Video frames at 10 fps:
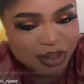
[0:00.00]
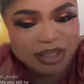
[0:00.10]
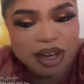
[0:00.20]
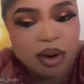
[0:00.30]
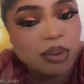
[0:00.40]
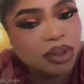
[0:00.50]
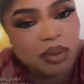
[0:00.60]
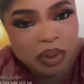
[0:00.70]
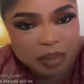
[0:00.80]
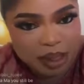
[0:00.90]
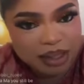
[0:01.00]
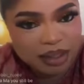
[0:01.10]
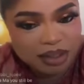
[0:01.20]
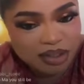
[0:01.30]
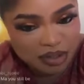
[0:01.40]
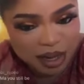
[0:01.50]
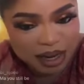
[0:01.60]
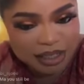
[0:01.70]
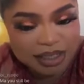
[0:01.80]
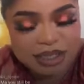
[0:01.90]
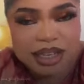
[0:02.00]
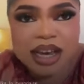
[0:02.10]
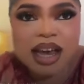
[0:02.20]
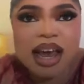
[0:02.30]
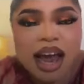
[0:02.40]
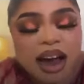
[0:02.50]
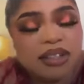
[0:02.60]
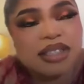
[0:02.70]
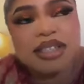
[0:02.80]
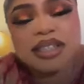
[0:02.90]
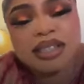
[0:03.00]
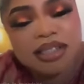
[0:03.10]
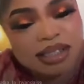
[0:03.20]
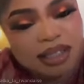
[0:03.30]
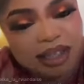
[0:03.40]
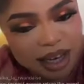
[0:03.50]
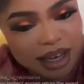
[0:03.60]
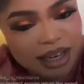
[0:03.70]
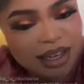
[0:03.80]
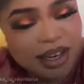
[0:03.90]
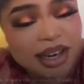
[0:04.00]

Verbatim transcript: because they're older women. She gets. I'll just say